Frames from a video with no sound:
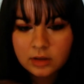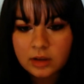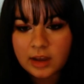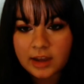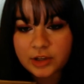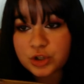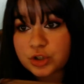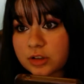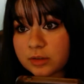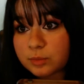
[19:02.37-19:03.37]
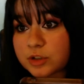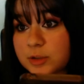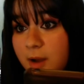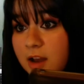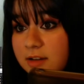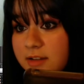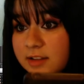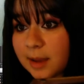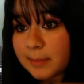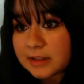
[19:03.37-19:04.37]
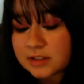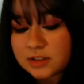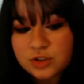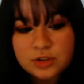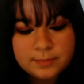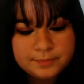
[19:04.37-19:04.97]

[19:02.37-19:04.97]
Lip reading: I should respond to that message.